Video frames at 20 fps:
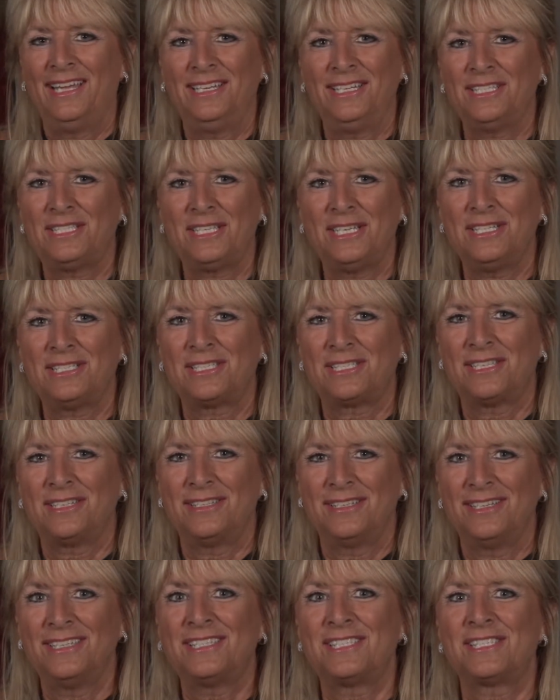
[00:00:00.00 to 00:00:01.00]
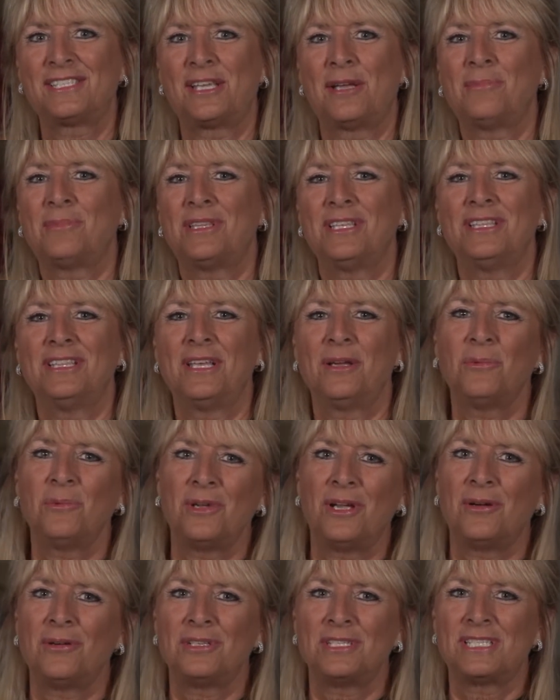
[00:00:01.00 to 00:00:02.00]
And it's it's it's something that
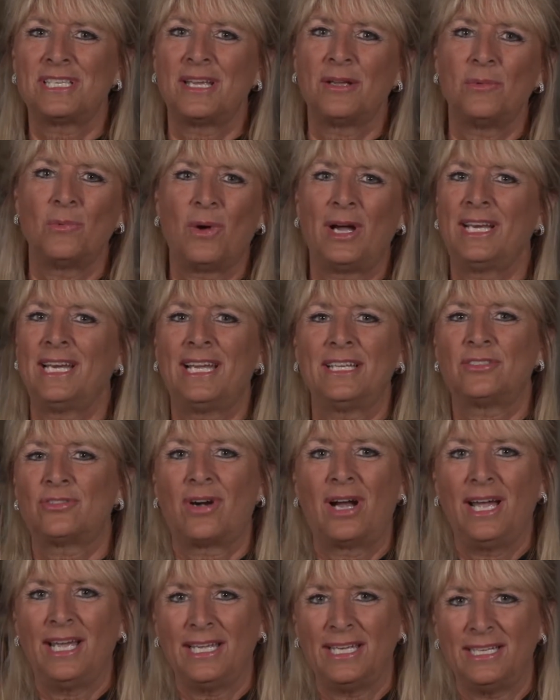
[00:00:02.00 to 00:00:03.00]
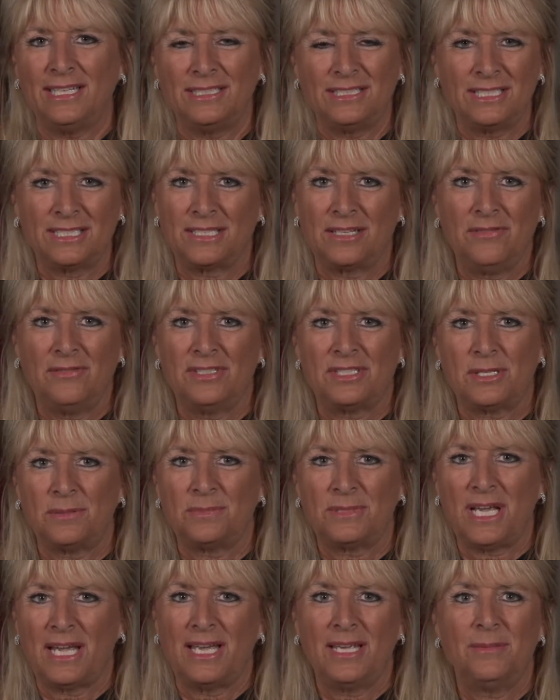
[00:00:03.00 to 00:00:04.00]
we always say, why not try it? Just give it
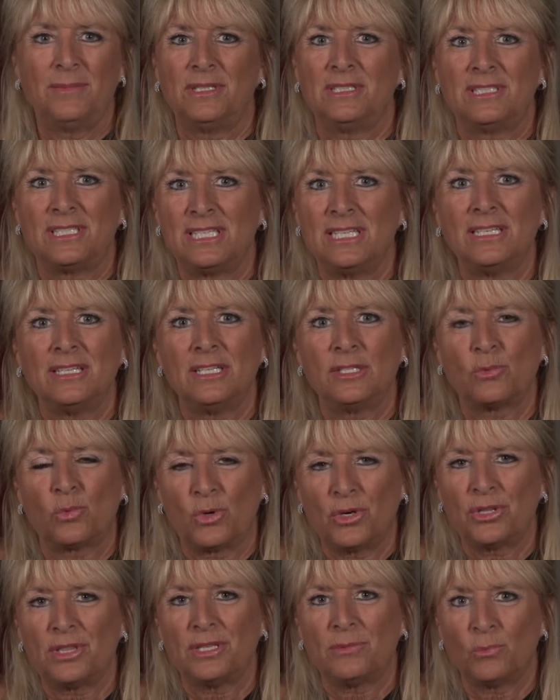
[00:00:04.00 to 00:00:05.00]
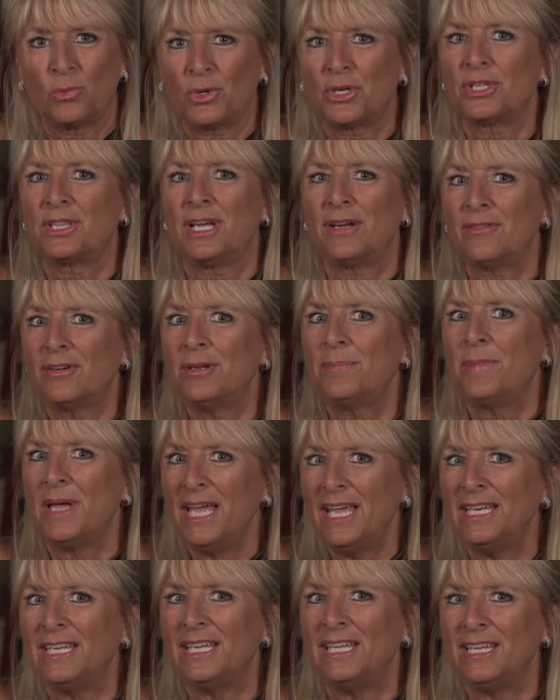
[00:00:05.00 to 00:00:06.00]
some time and see. It's worth worth every
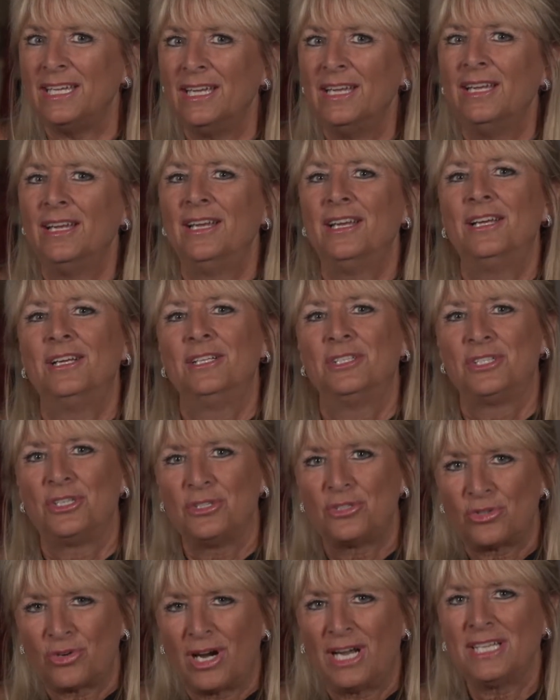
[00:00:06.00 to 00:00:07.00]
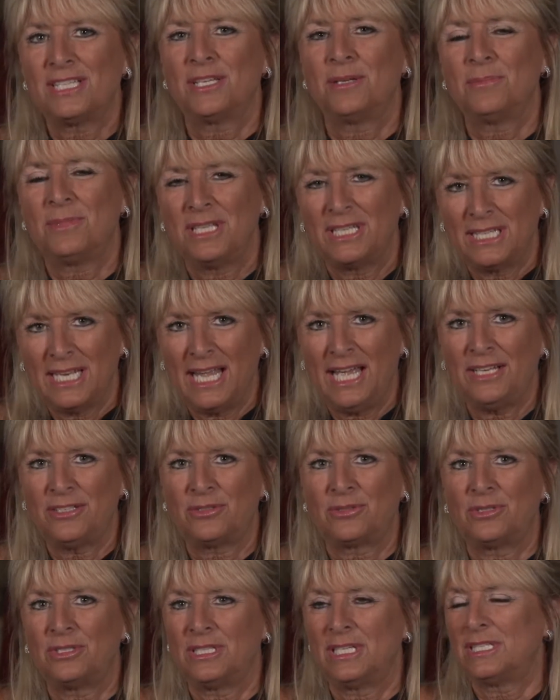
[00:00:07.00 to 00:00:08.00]
penny to try something
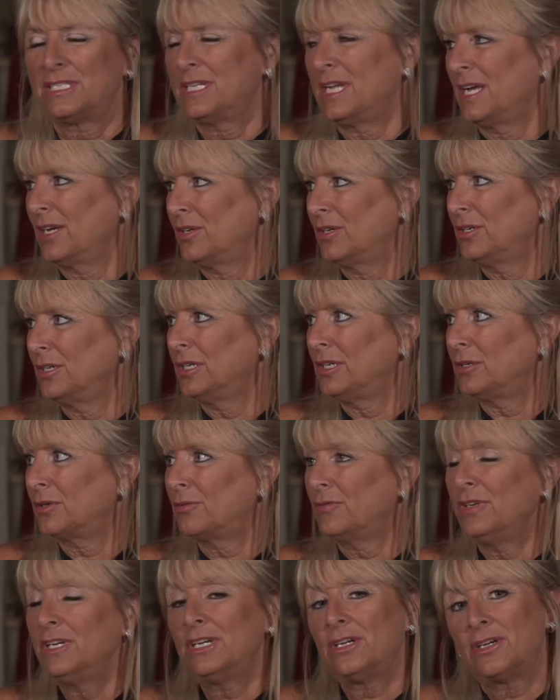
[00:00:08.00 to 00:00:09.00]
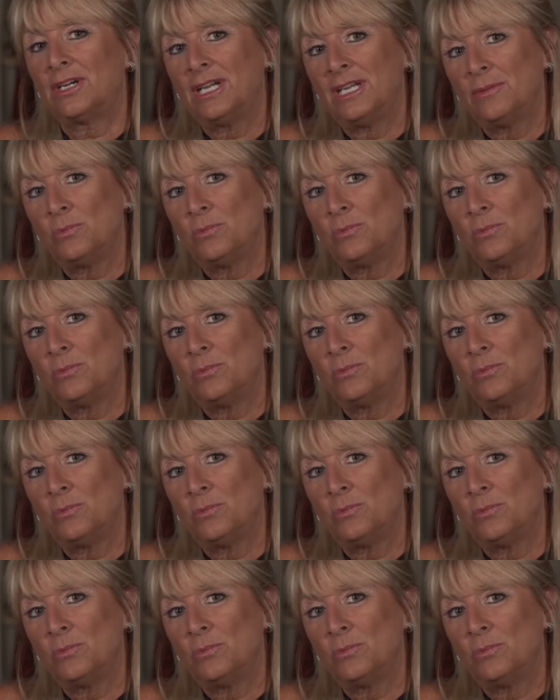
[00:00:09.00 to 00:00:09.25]
natural that's sure. not going to interfere.